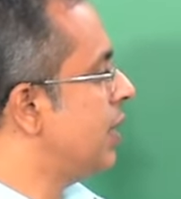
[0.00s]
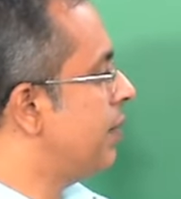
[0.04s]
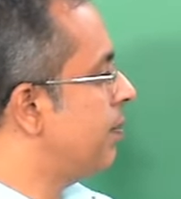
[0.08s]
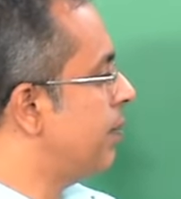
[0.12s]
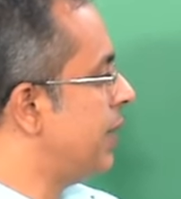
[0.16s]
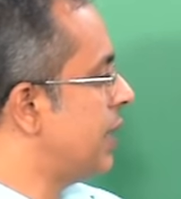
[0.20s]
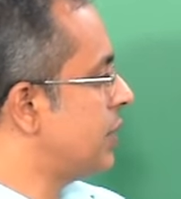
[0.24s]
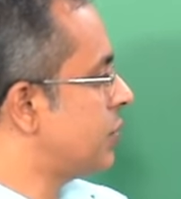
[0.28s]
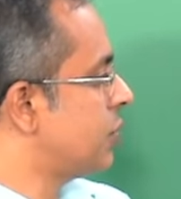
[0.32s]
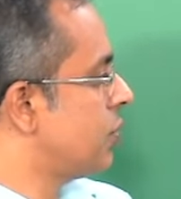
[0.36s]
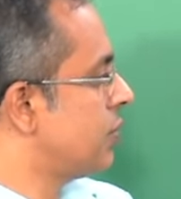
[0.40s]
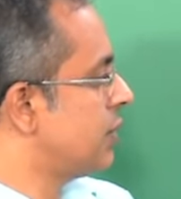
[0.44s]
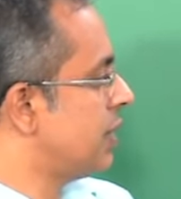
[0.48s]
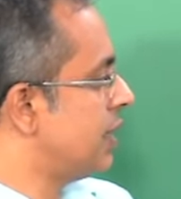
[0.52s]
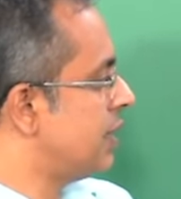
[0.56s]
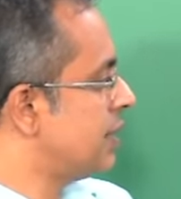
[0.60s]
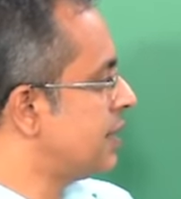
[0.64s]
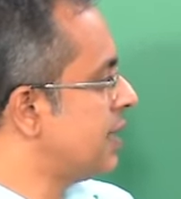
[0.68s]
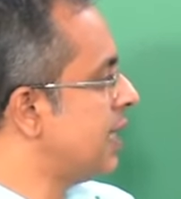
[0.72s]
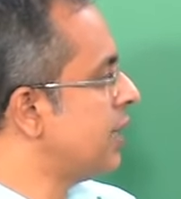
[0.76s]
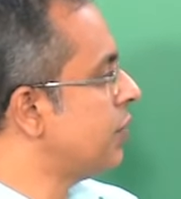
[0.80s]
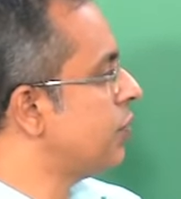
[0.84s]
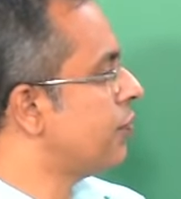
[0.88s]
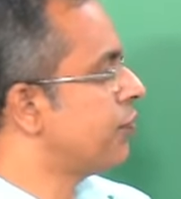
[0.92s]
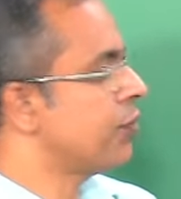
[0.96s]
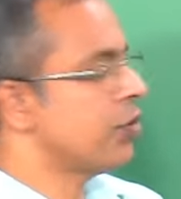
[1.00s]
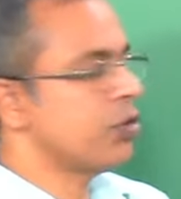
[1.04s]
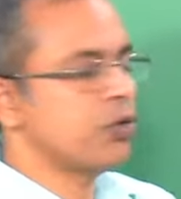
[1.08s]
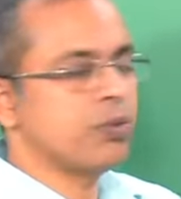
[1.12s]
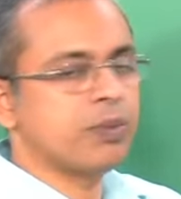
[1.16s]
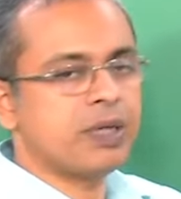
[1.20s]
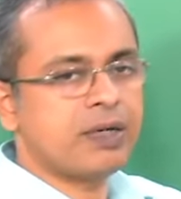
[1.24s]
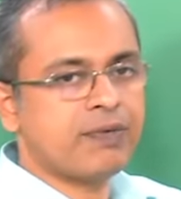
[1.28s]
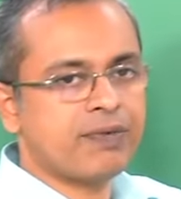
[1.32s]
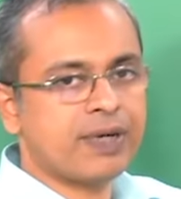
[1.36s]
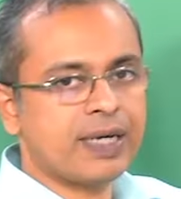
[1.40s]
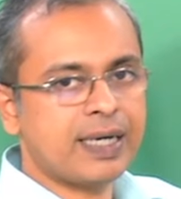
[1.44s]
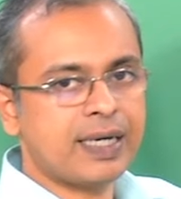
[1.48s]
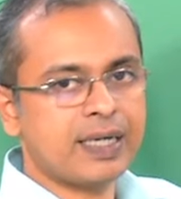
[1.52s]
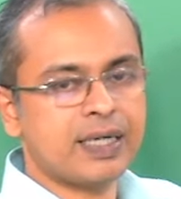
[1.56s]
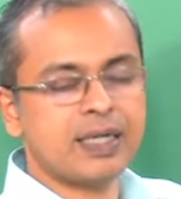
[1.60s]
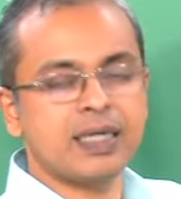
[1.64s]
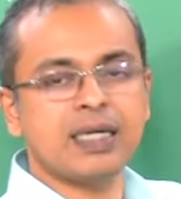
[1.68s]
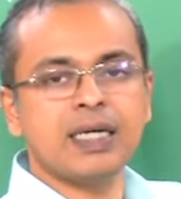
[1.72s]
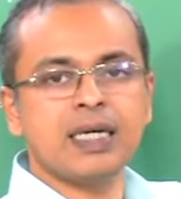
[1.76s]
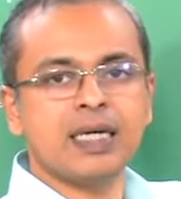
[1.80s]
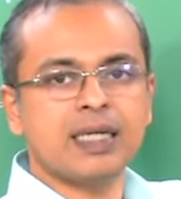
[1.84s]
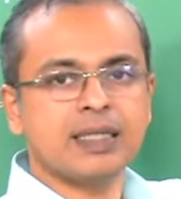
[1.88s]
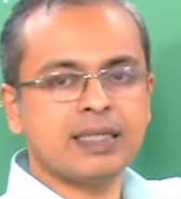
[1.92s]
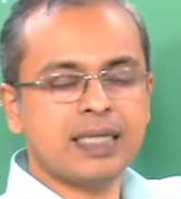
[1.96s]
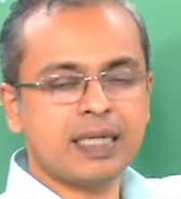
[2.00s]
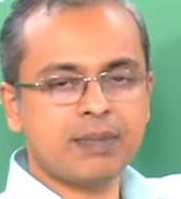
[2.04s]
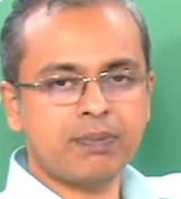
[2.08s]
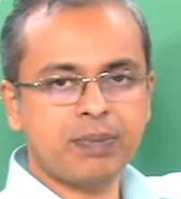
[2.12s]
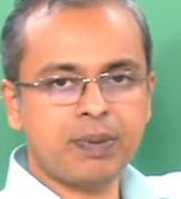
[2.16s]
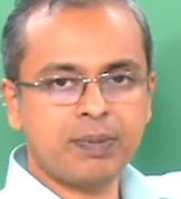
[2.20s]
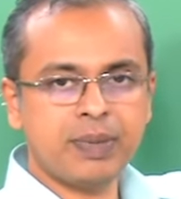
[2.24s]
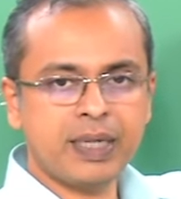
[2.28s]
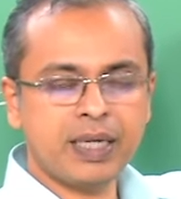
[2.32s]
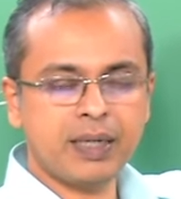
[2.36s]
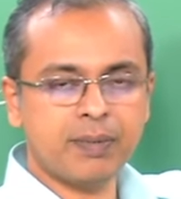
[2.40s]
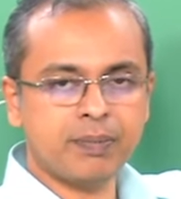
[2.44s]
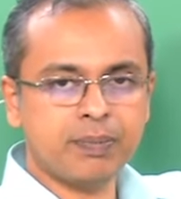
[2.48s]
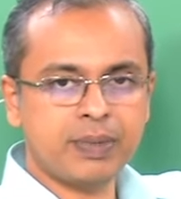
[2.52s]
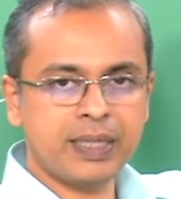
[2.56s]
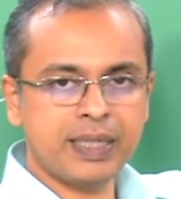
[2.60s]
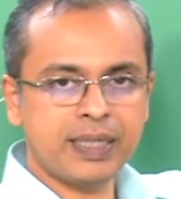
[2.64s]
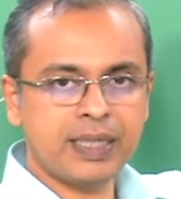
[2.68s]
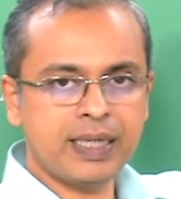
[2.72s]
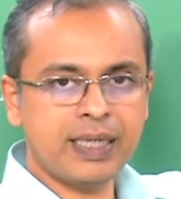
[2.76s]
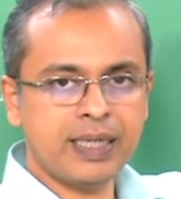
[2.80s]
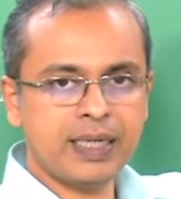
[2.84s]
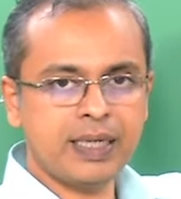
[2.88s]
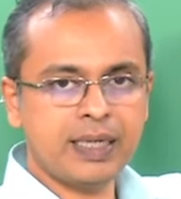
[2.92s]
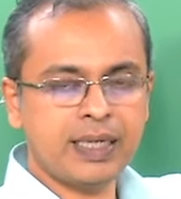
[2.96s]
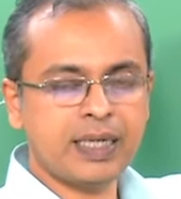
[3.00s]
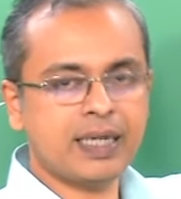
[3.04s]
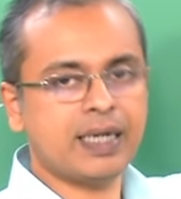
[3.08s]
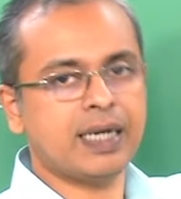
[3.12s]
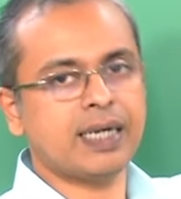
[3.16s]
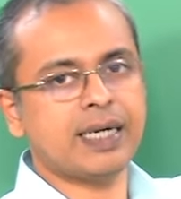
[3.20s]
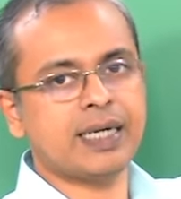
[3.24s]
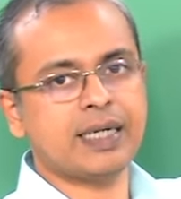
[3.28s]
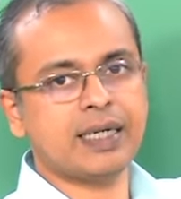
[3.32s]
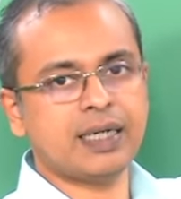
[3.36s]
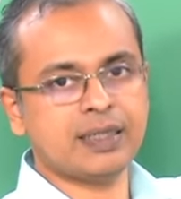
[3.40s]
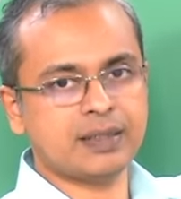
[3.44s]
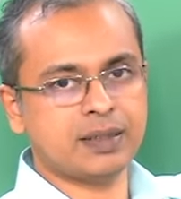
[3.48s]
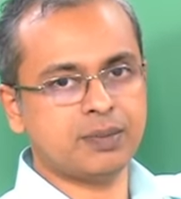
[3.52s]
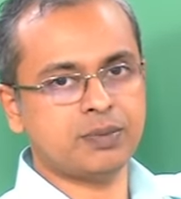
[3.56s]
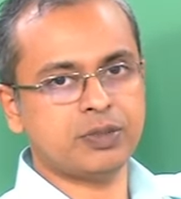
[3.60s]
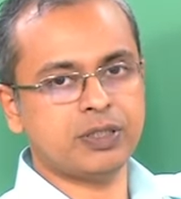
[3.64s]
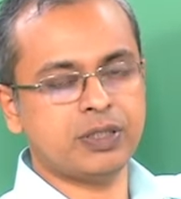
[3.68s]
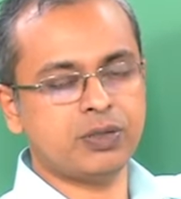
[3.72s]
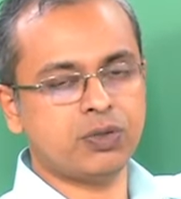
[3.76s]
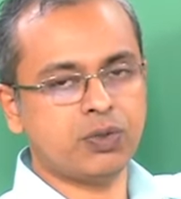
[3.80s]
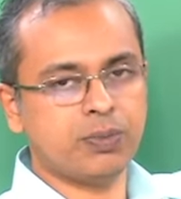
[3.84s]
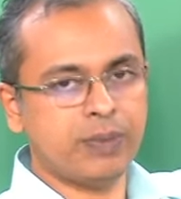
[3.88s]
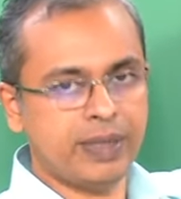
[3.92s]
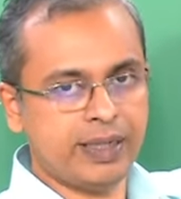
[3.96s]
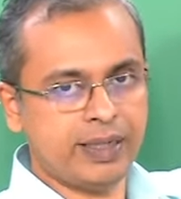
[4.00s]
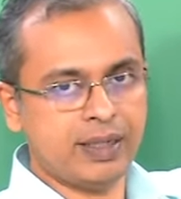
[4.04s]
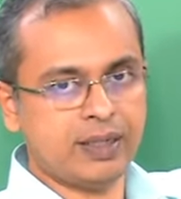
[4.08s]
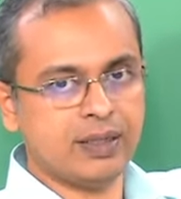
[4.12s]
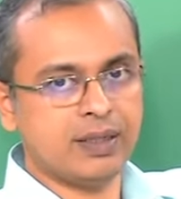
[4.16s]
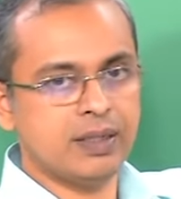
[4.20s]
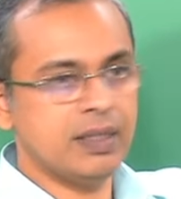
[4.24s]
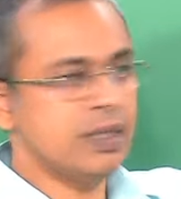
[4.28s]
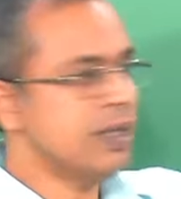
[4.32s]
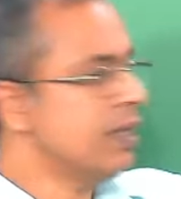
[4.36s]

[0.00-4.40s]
based on the design of your humidifier, that may be completely incorrect assumption to make.